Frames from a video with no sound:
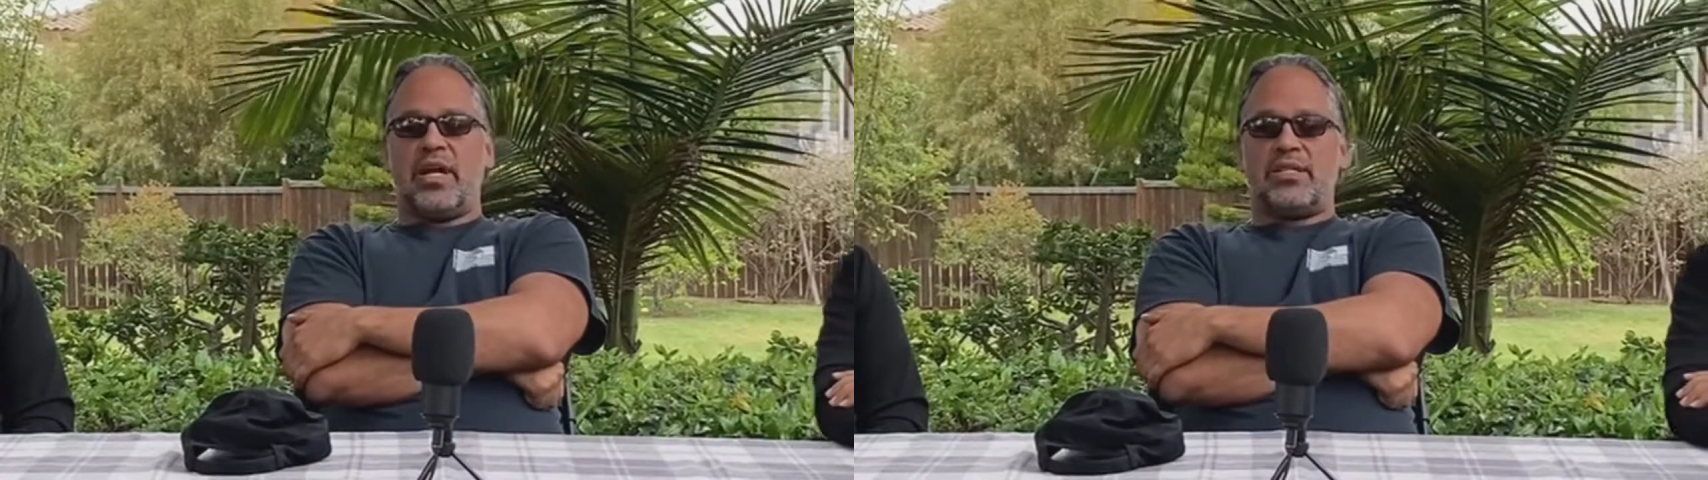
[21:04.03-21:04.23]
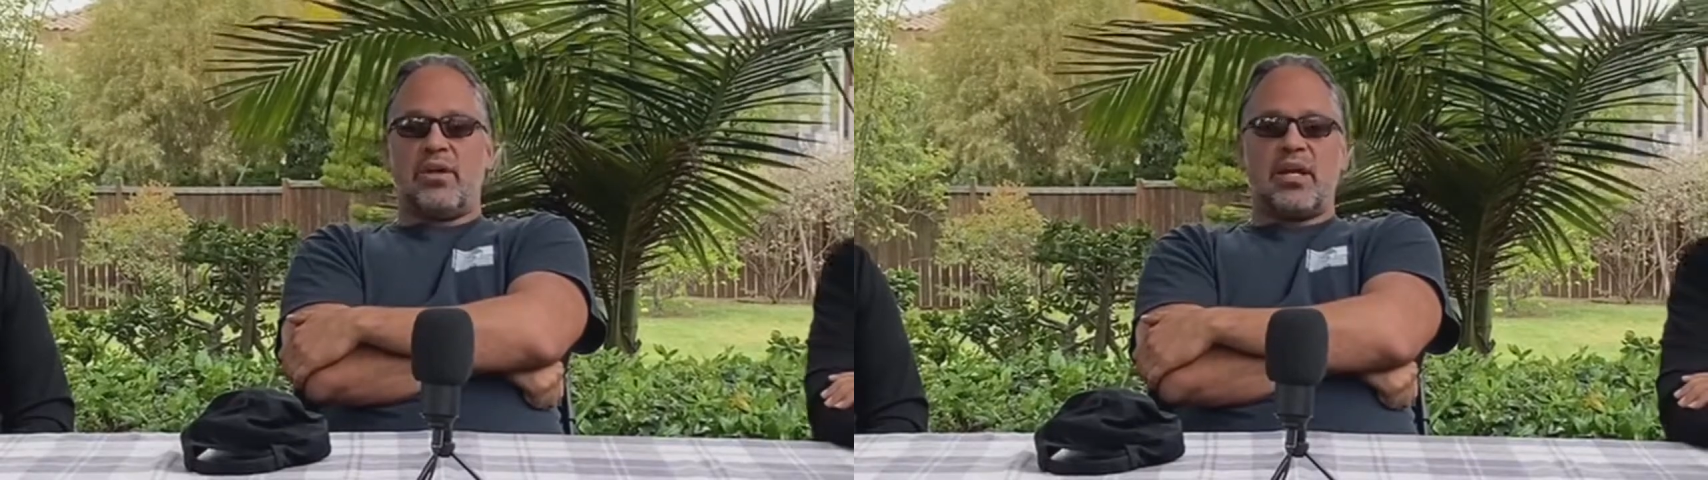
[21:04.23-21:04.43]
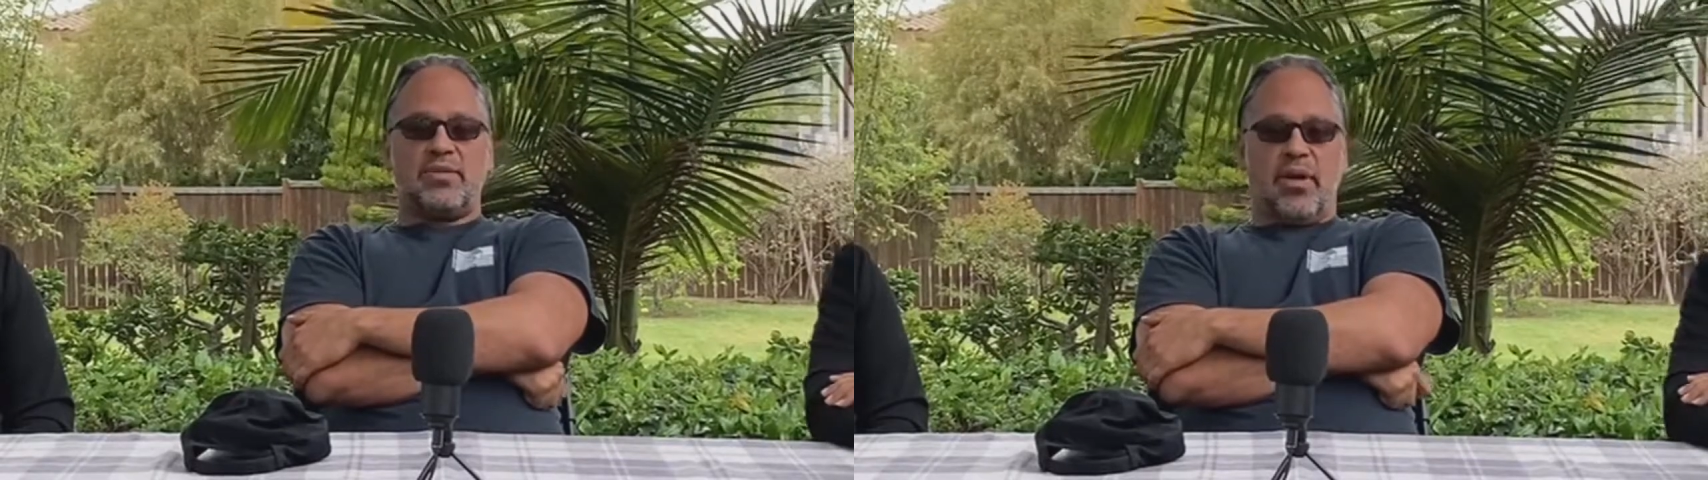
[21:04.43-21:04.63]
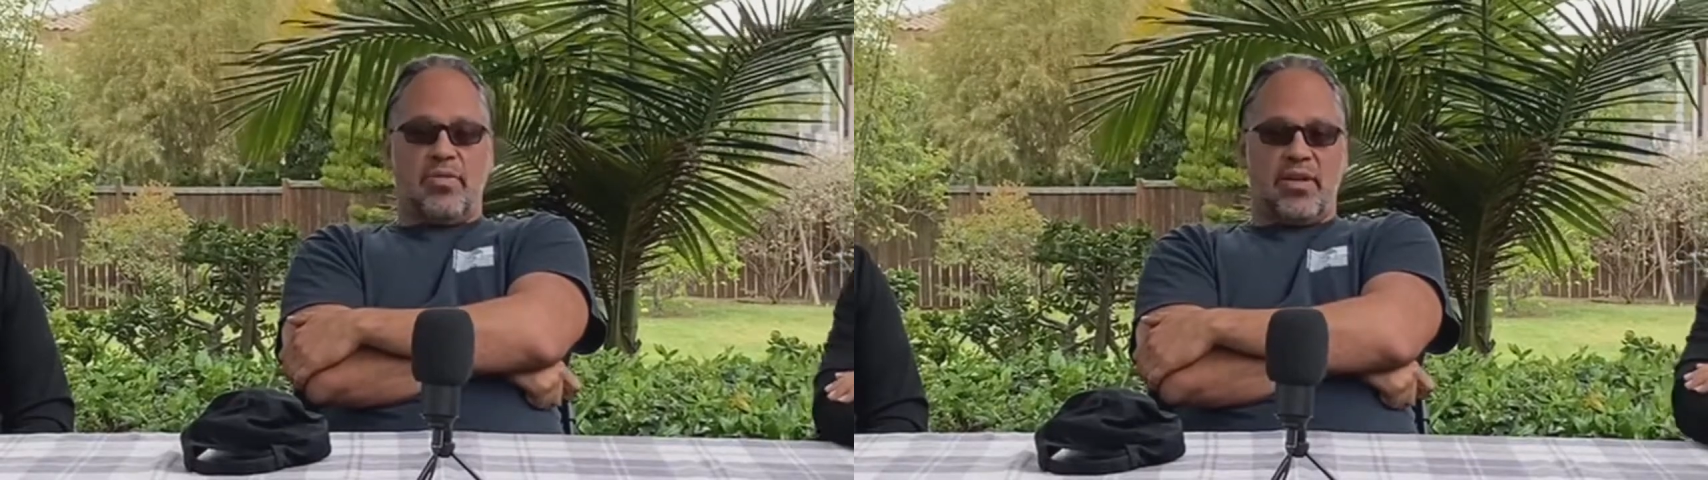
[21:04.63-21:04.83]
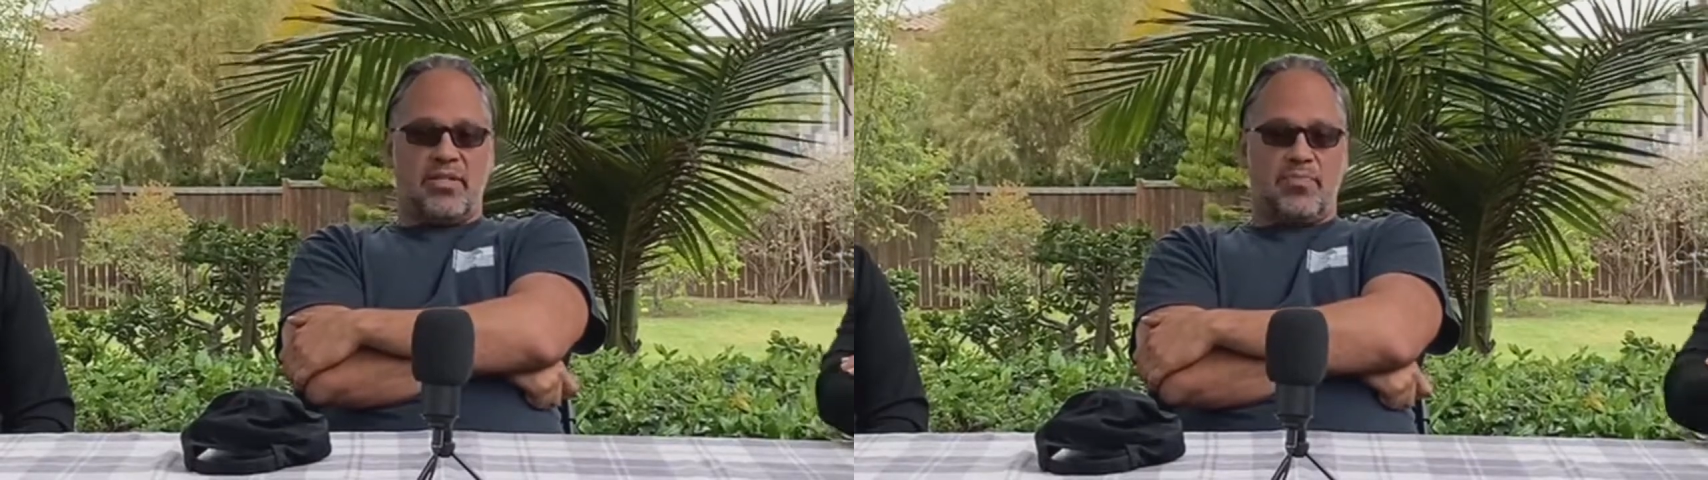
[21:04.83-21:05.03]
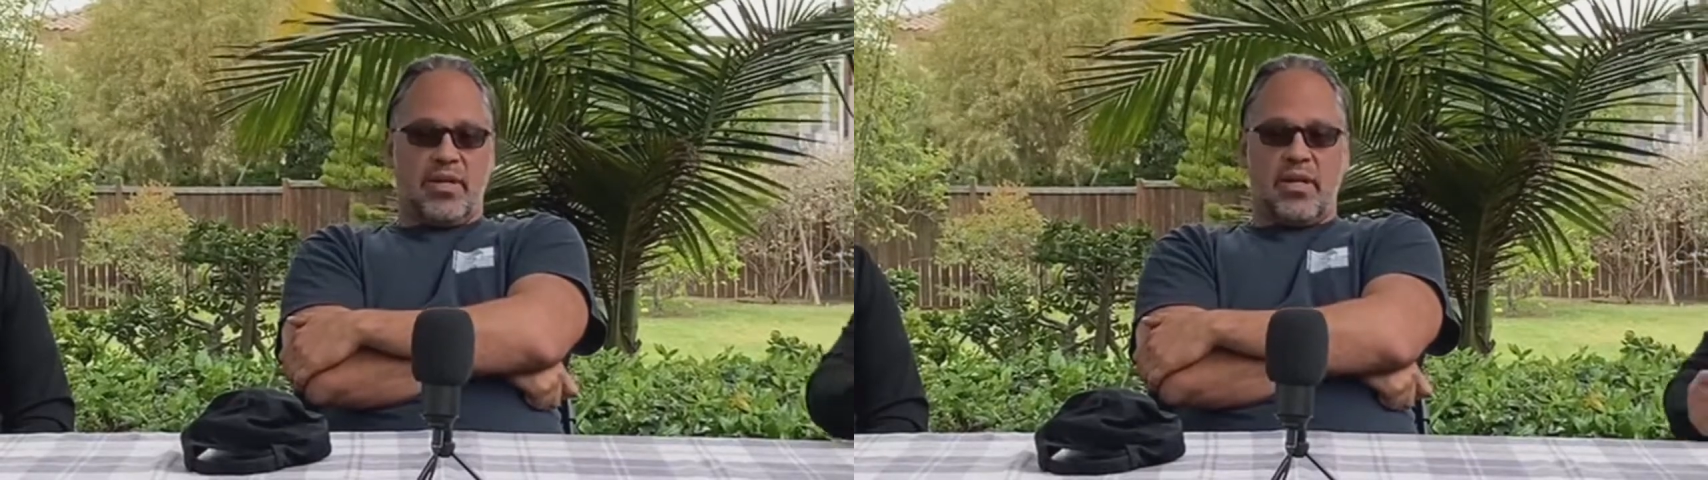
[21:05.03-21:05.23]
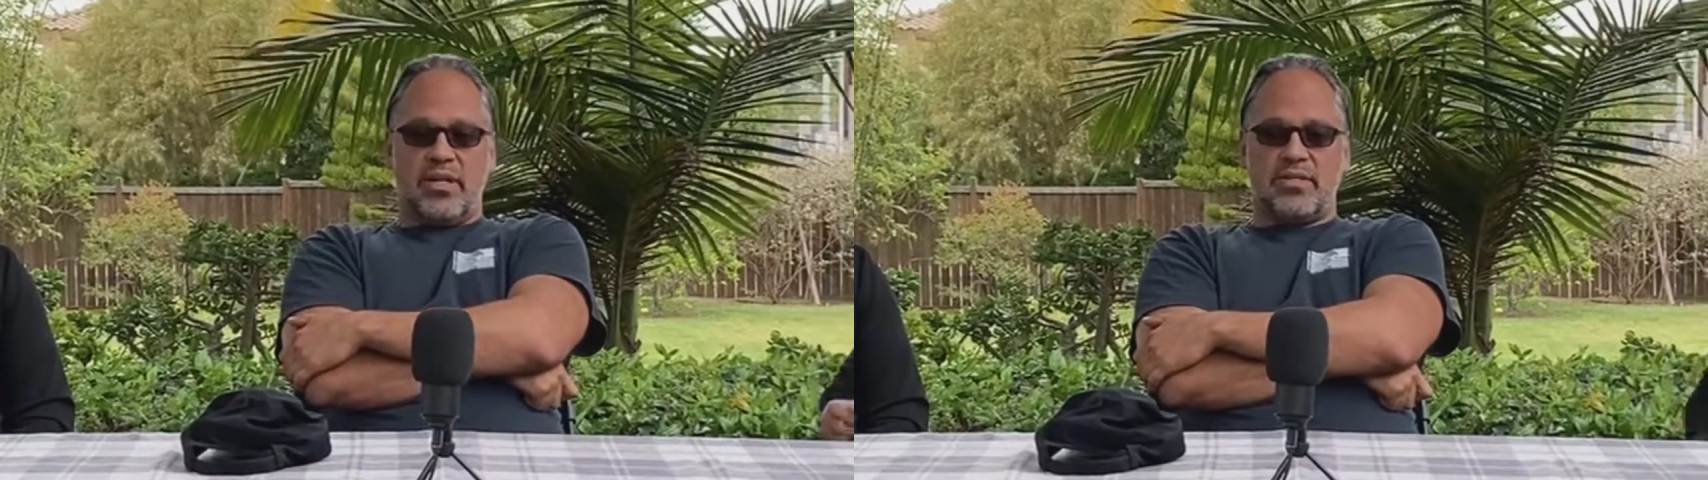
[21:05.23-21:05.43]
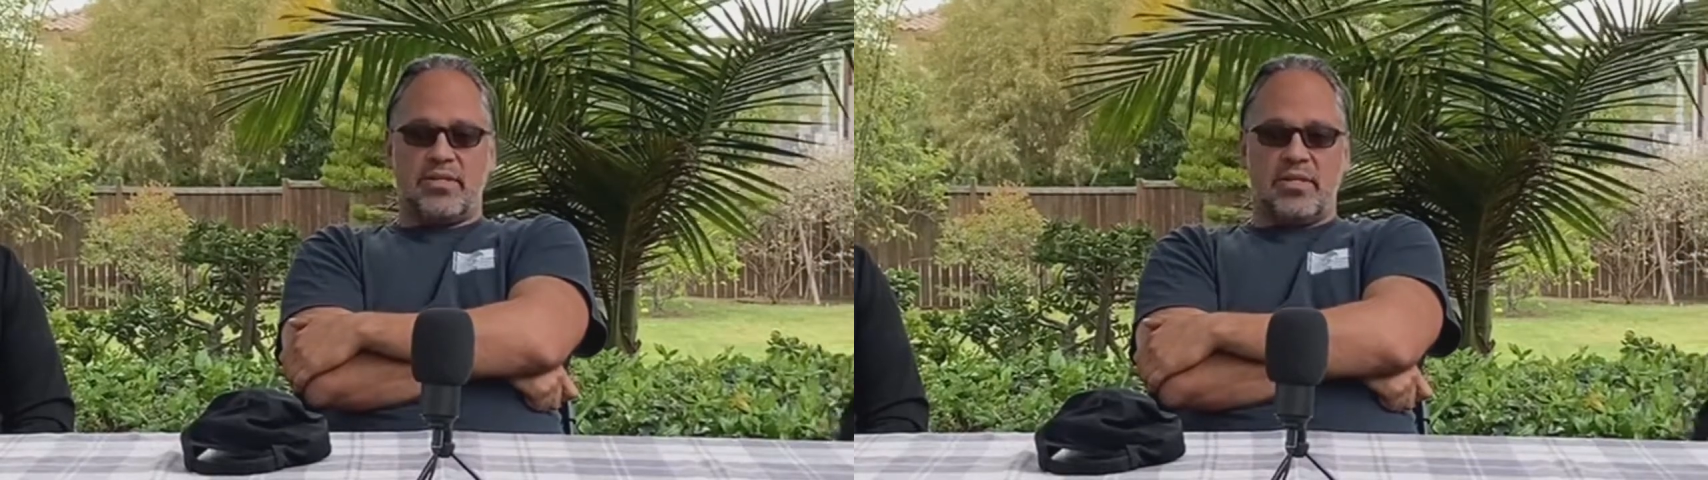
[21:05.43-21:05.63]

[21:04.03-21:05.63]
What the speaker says: talked about this because